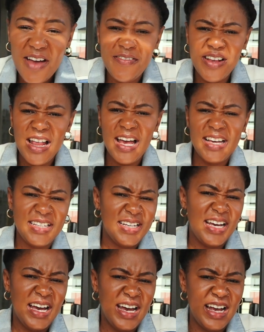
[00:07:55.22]
I feel like
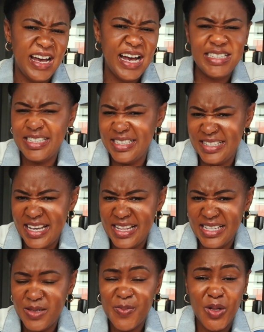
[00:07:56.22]
I didn't say
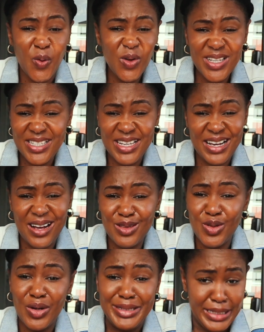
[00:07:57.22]
this, but all these
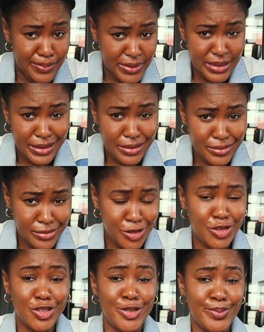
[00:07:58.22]
accounts are debit
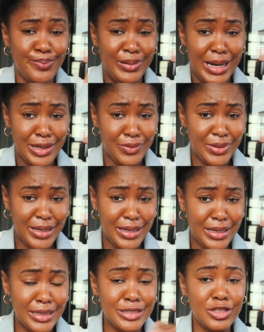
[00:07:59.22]
accounts, just by the
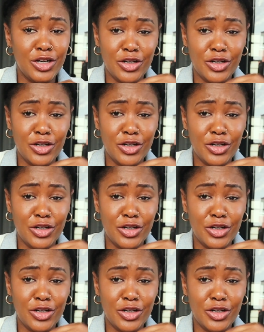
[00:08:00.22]
way. It's